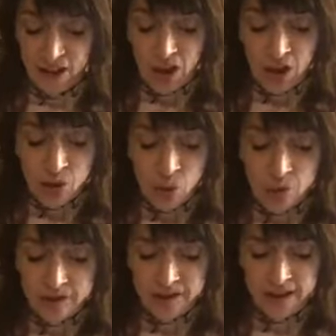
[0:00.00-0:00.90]

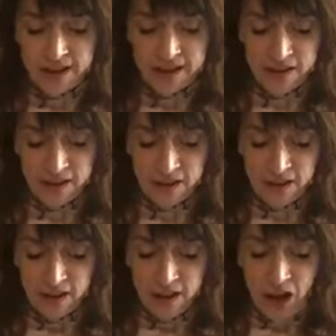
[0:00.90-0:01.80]
Accordingly,
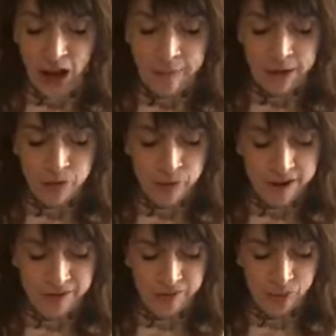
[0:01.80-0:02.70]
I made
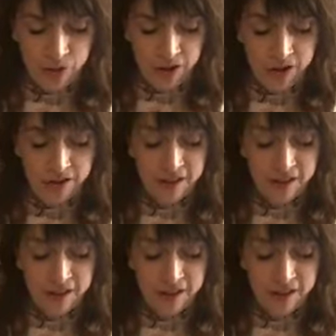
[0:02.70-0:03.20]
ready for her,